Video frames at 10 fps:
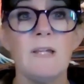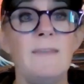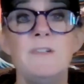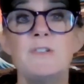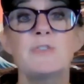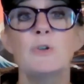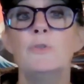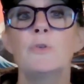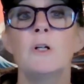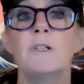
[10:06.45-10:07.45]
And then just
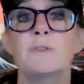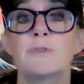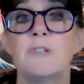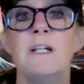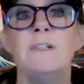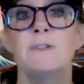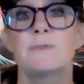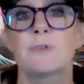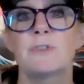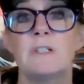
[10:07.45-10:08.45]
overall understanding
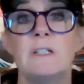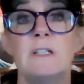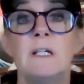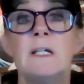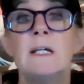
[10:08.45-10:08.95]
diversity